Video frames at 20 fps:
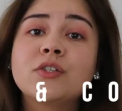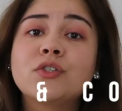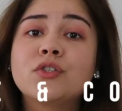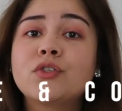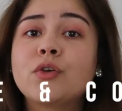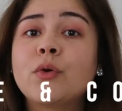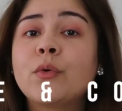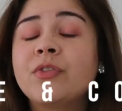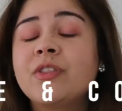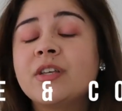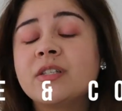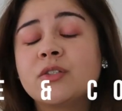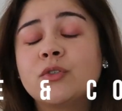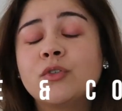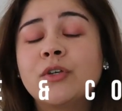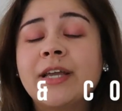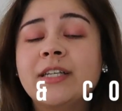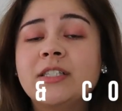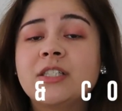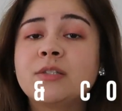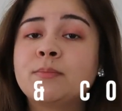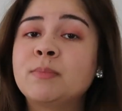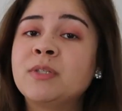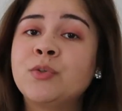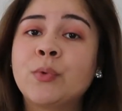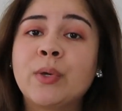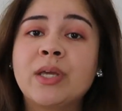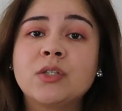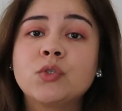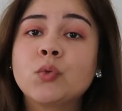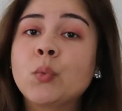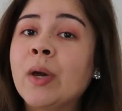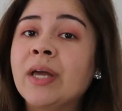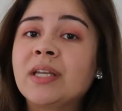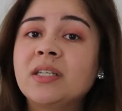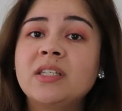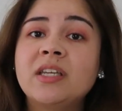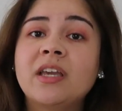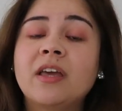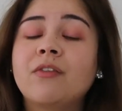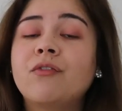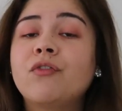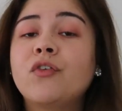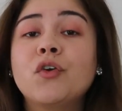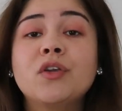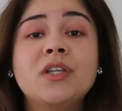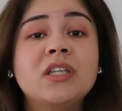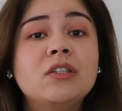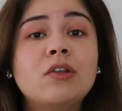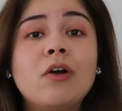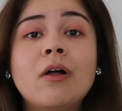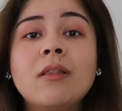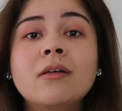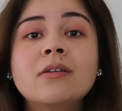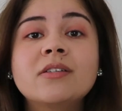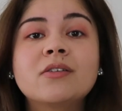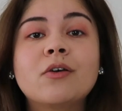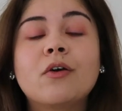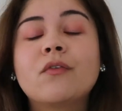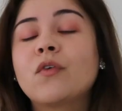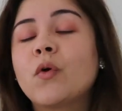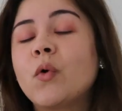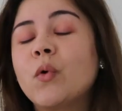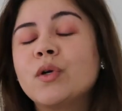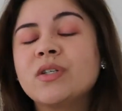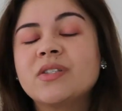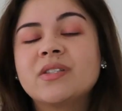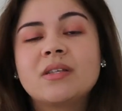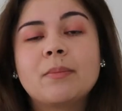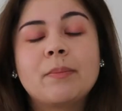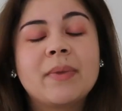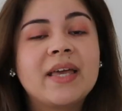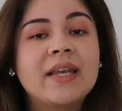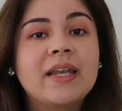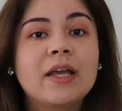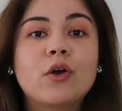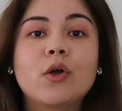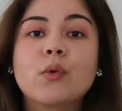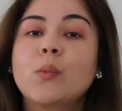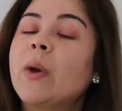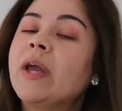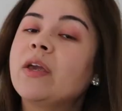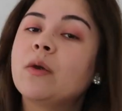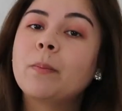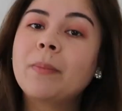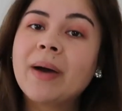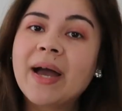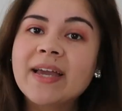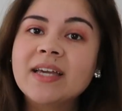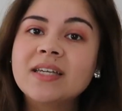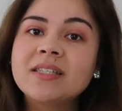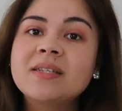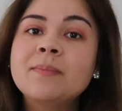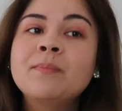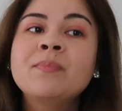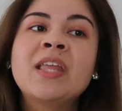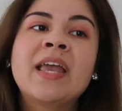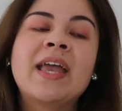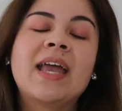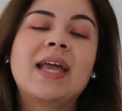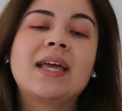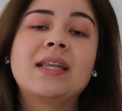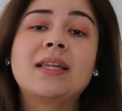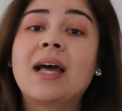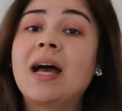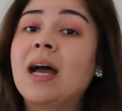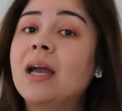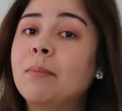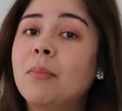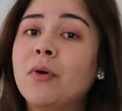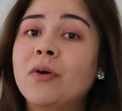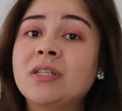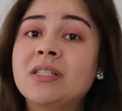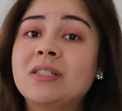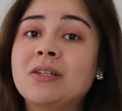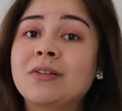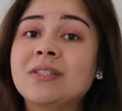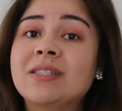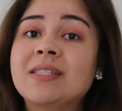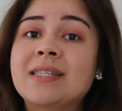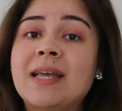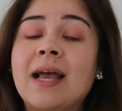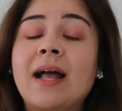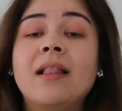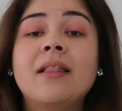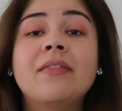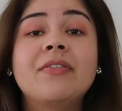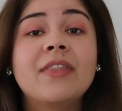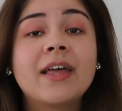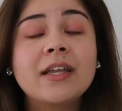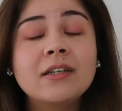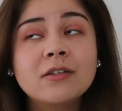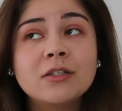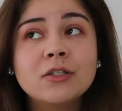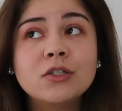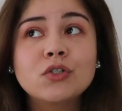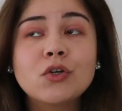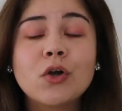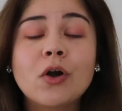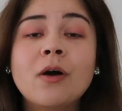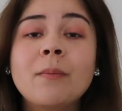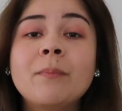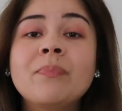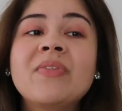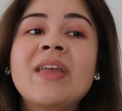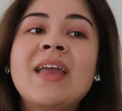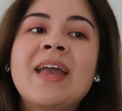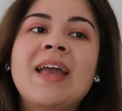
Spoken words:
So this range is between $20 and $30, of course depending on where you buy it, and I bought it on stylenunder.com